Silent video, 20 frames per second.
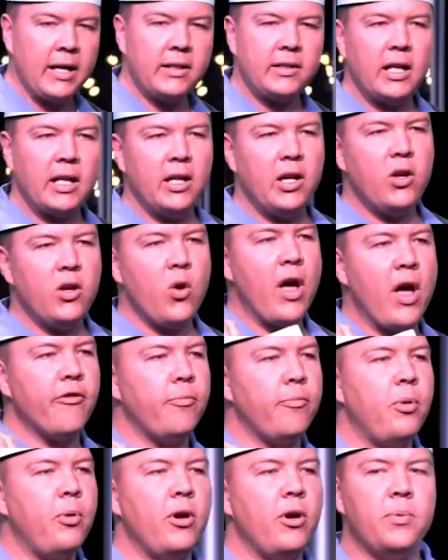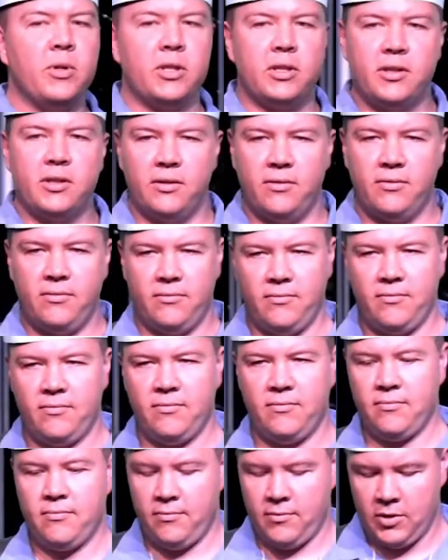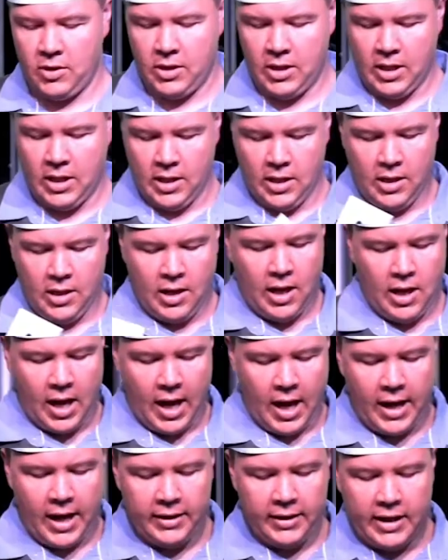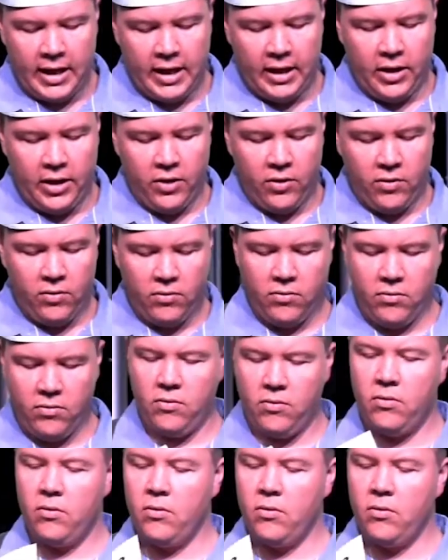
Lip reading: I tell you, you have purpose. I tell you,